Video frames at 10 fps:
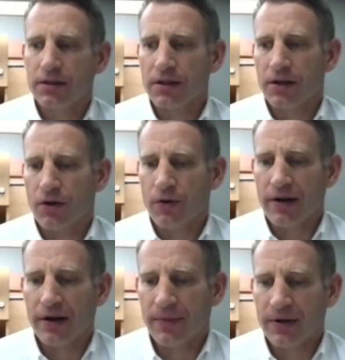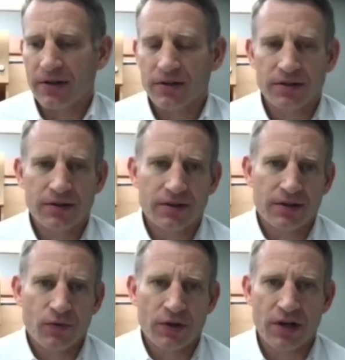you know, I mean,
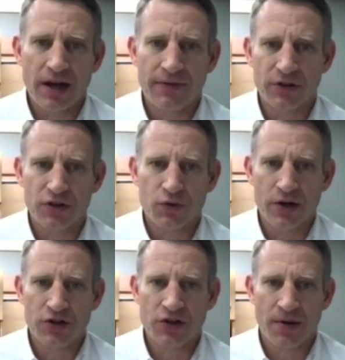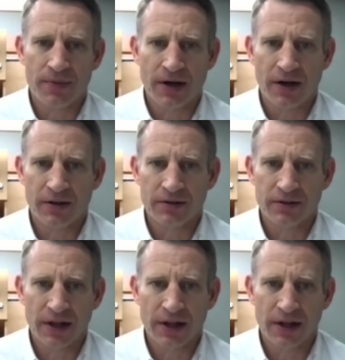we did have to switch on there